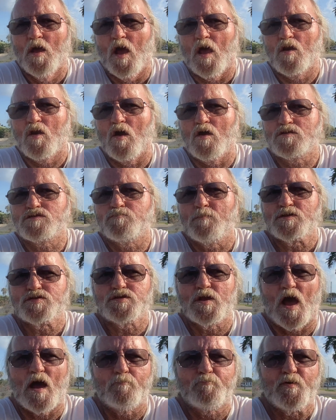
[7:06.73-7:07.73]
lost my
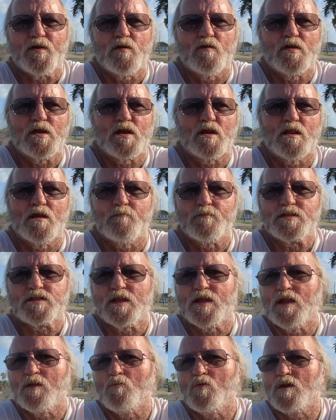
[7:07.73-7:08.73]
shop area and
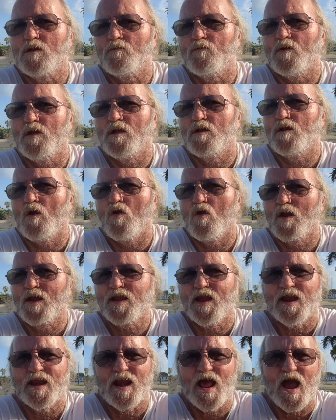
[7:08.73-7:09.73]
everything when
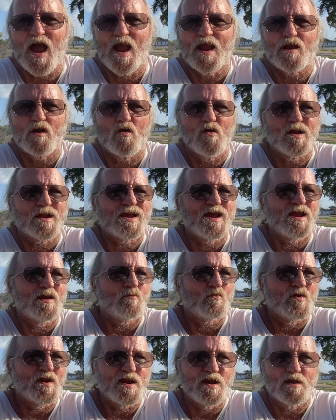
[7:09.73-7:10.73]
Hurricane Ike and Hurricane
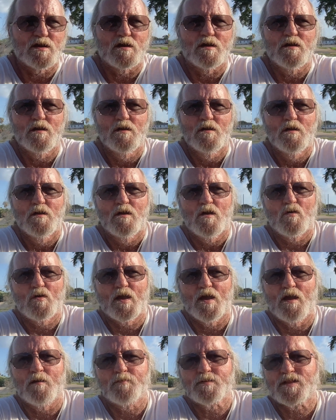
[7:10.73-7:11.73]
Rita.
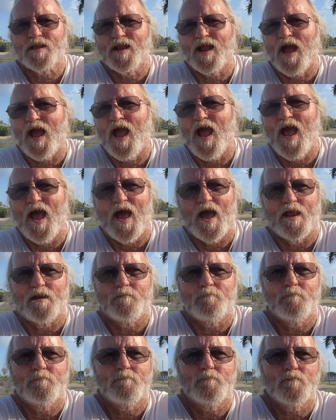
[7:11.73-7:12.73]
Okay, everything I had.
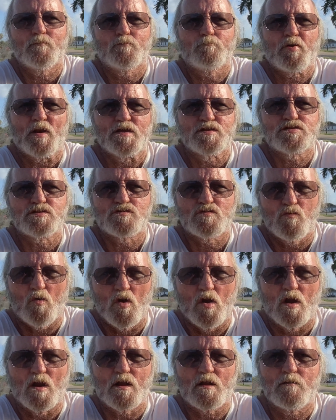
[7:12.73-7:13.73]
Places to
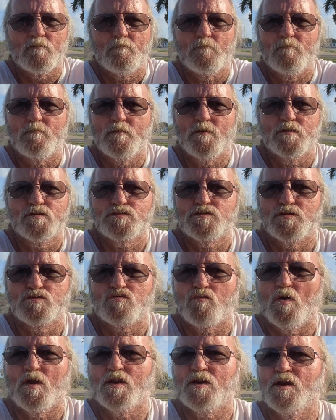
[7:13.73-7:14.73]
work. It's just
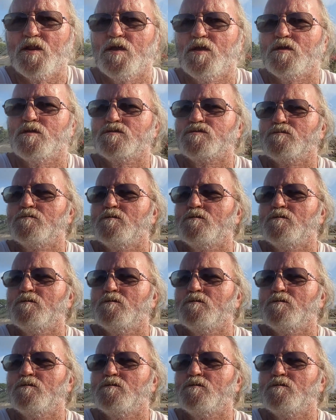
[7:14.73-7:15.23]
what it is.